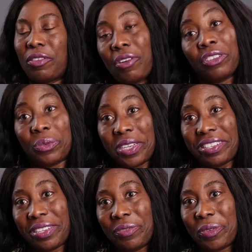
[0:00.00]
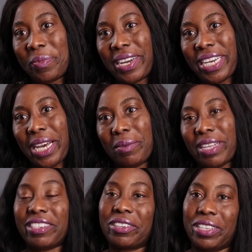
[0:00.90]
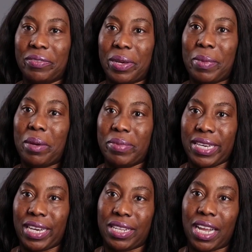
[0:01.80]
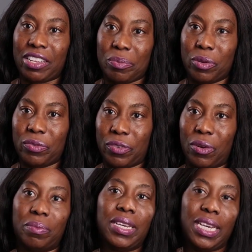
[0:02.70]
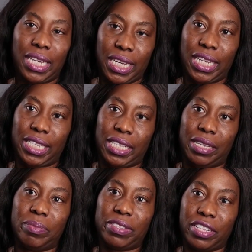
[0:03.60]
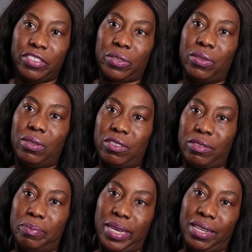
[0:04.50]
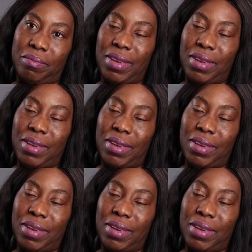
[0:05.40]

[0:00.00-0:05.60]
graduating from my Executive MBA next month from IESE Business School, Spain,